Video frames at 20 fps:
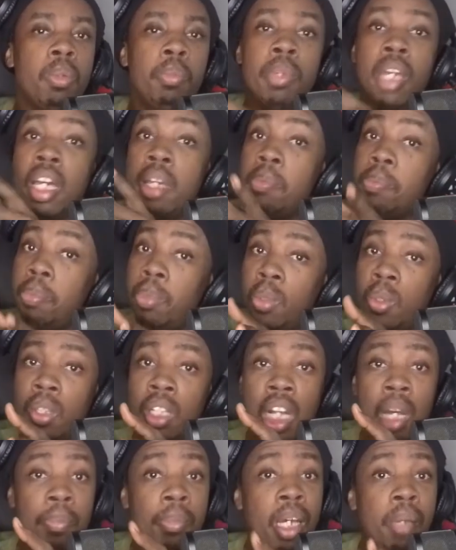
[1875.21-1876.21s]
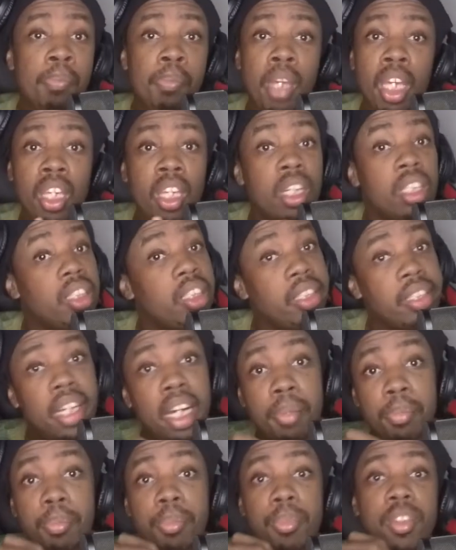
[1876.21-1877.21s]
May I implore you, may I beg you,
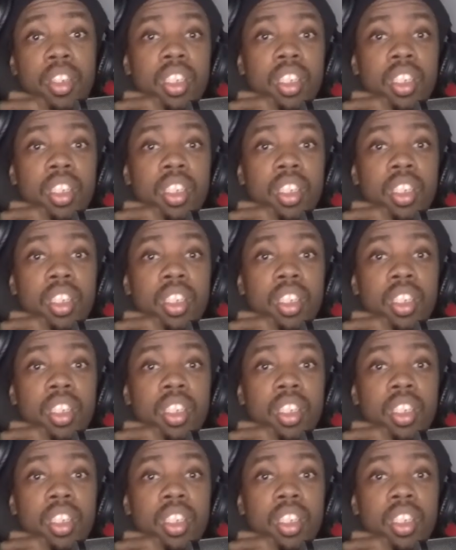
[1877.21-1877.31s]
stop.